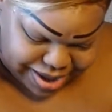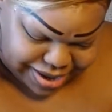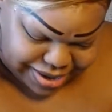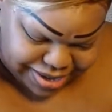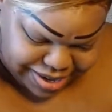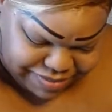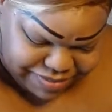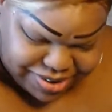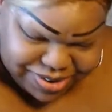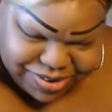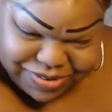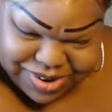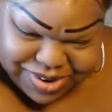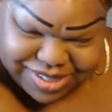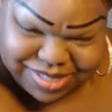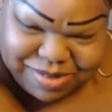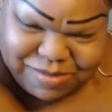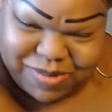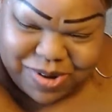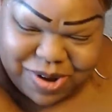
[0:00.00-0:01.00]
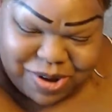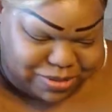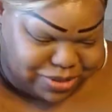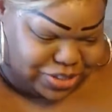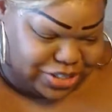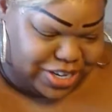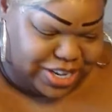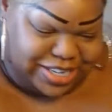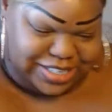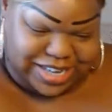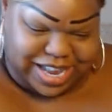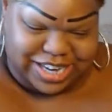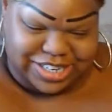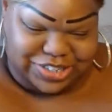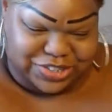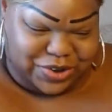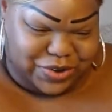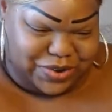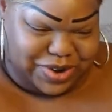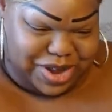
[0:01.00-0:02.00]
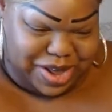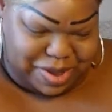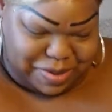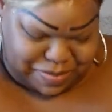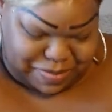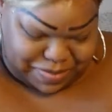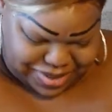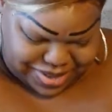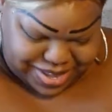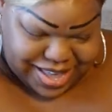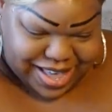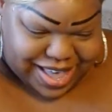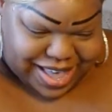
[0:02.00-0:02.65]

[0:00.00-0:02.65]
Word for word: I ain't even do nothing wrong, Judge. I showed up.